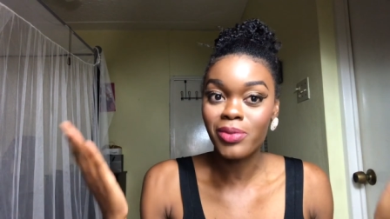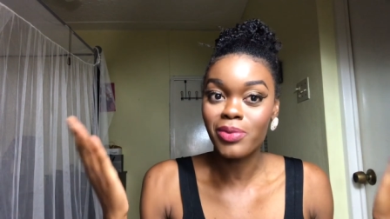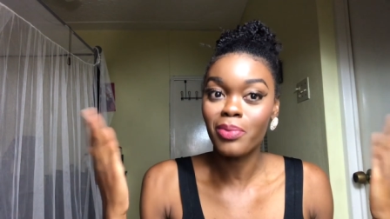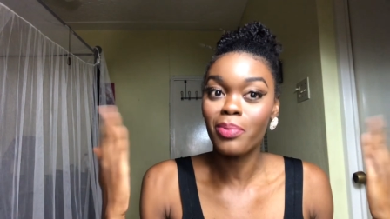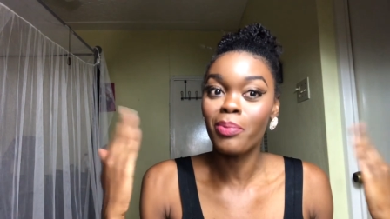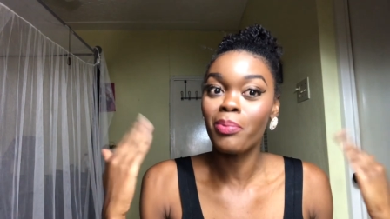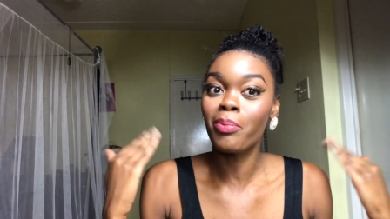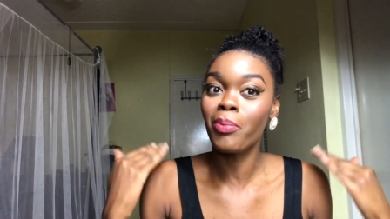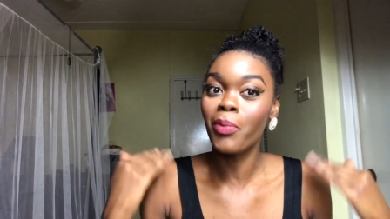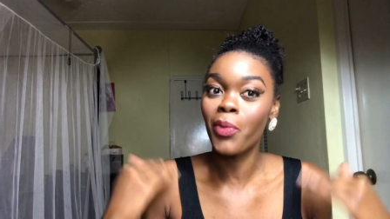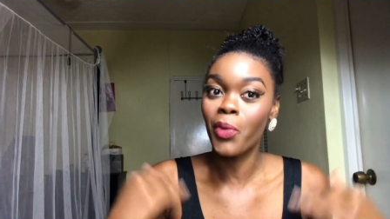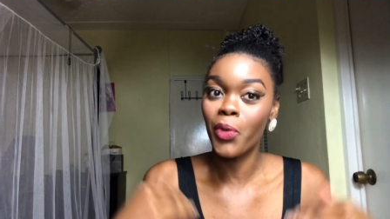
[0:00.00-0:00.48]

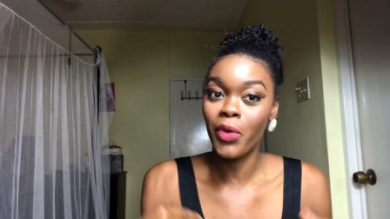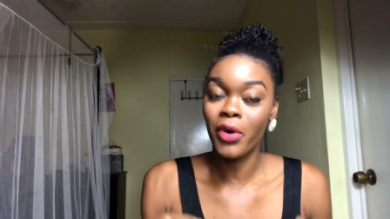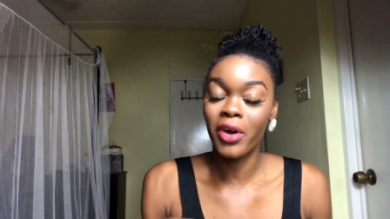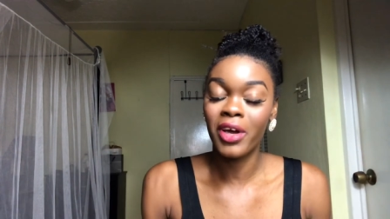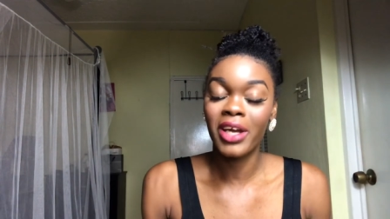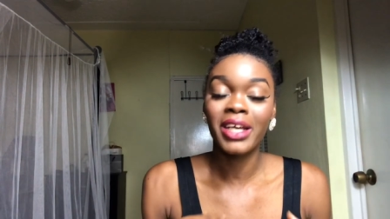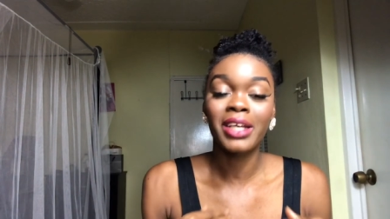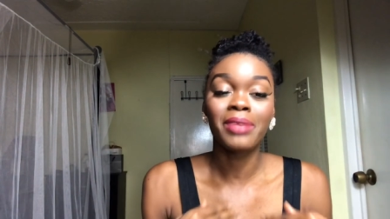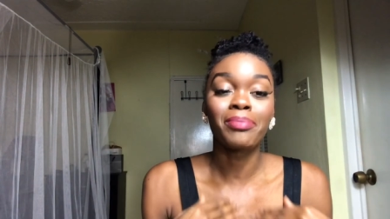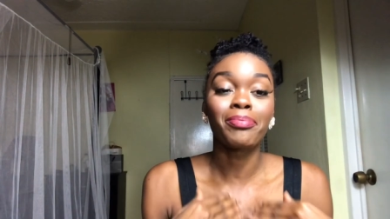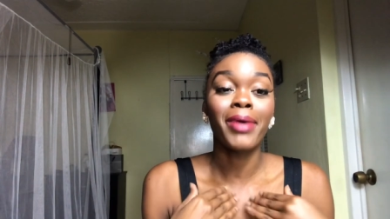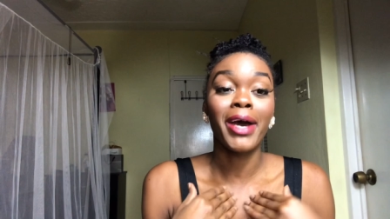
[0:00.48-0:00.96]
more
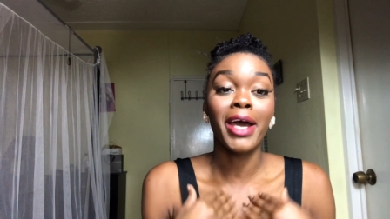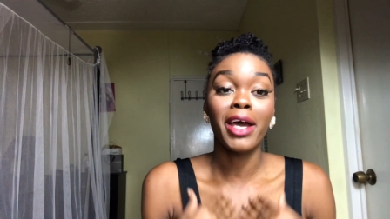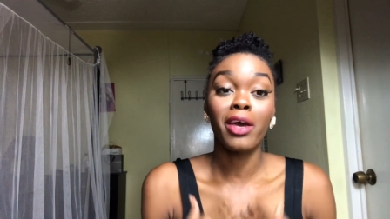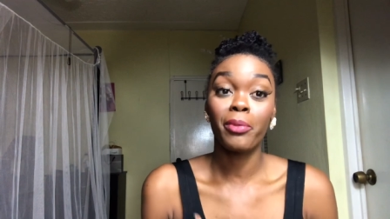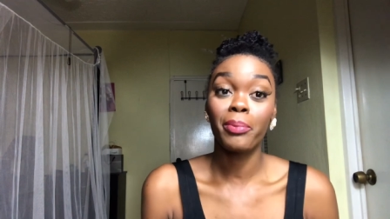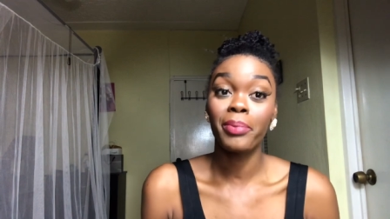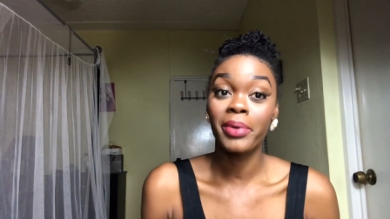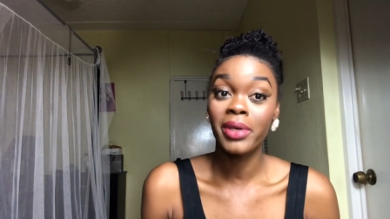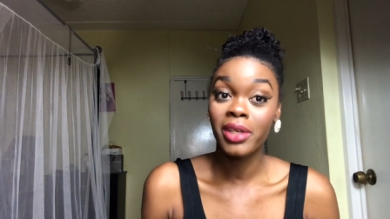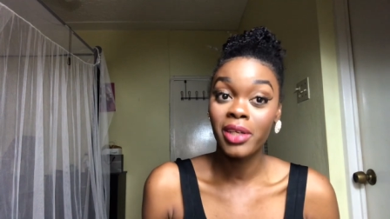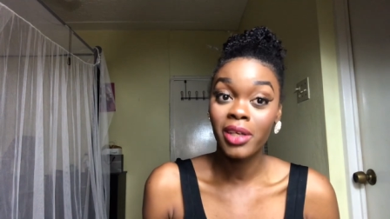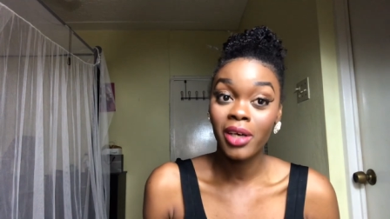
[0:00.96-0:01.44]
in my
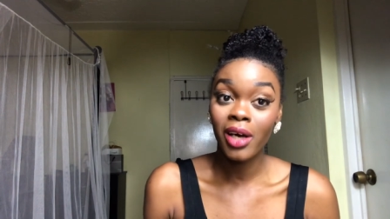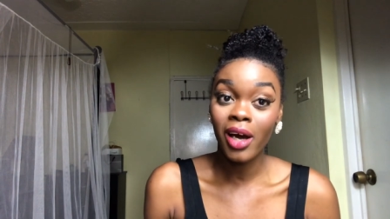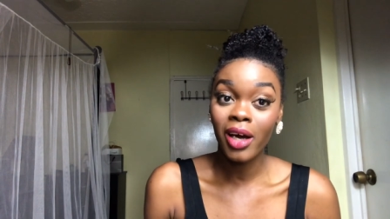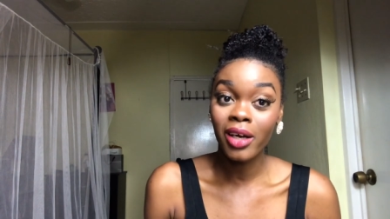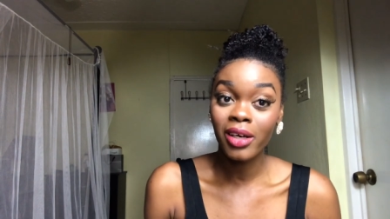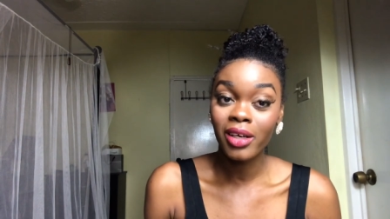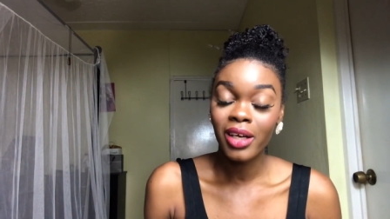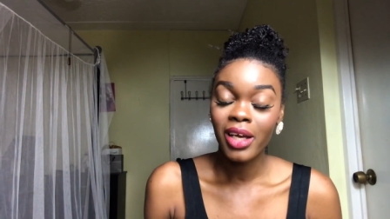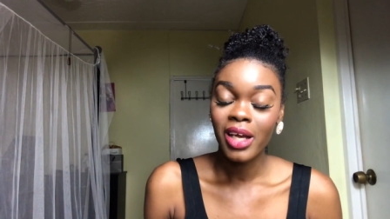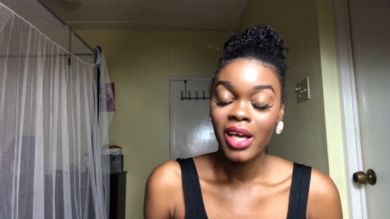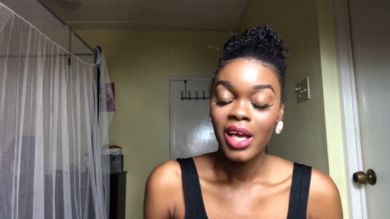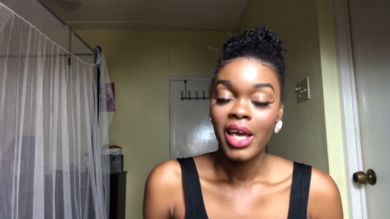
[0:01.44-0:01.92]
opinion
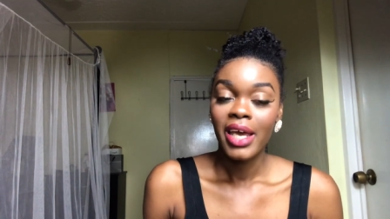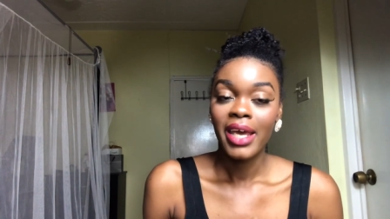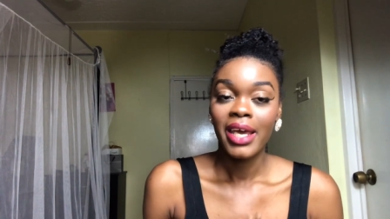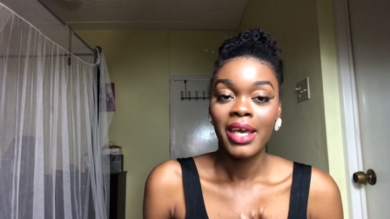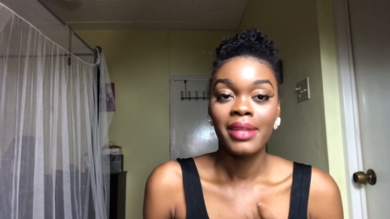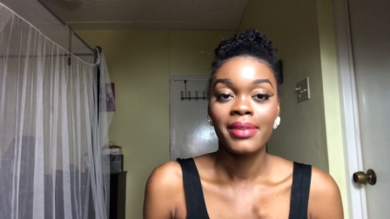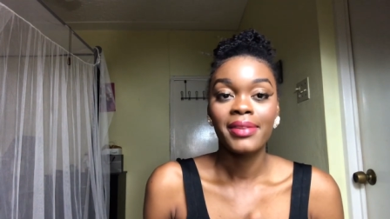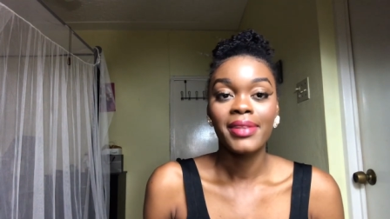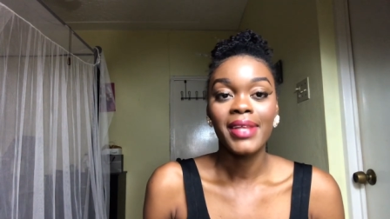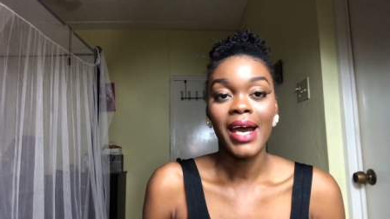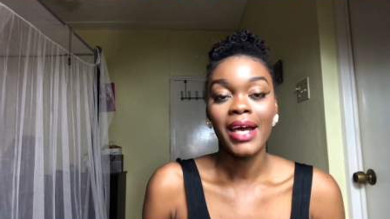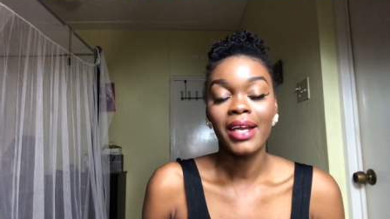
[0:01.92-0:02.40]
in
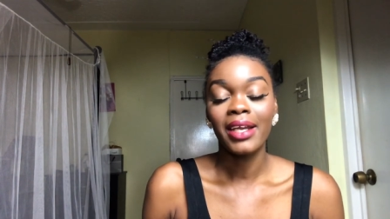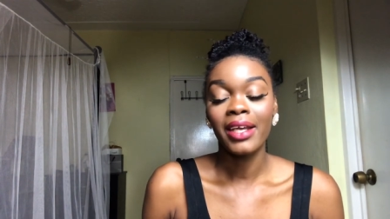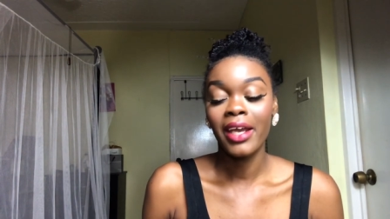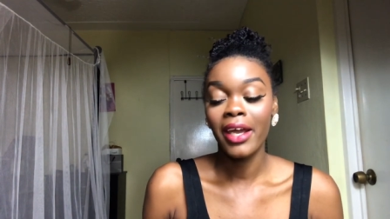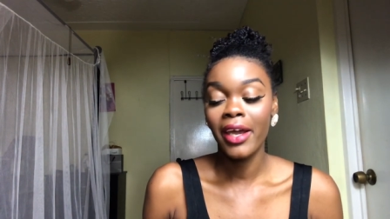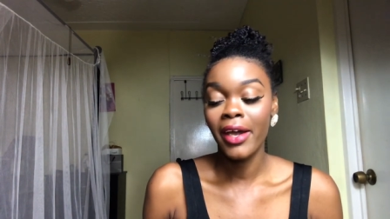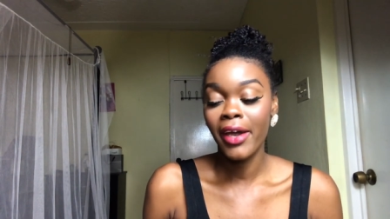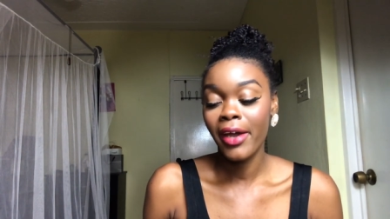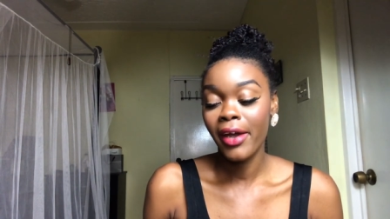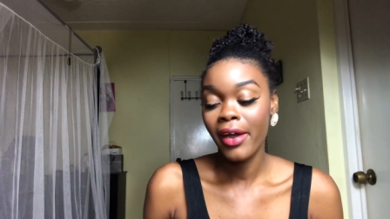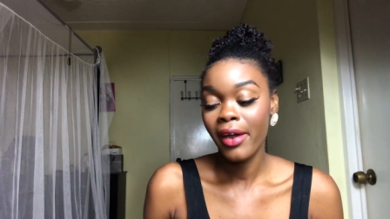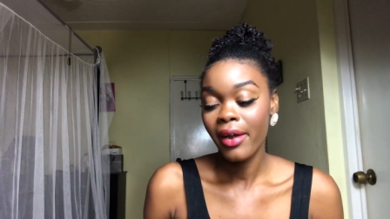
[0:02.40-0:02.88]
that
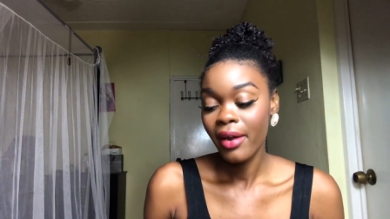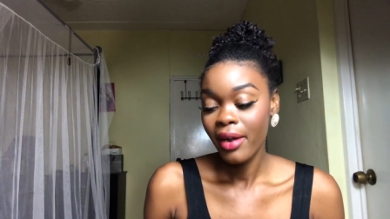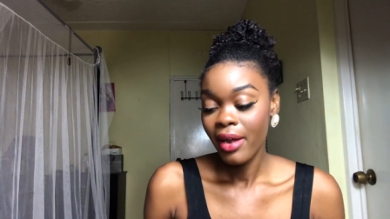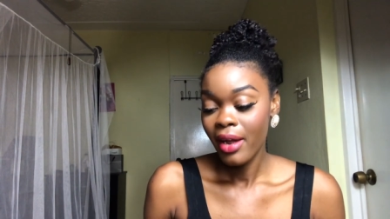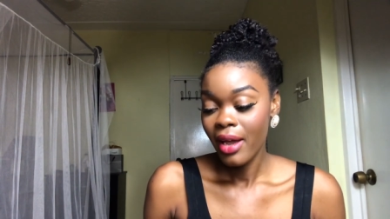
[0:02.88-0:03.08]
hair.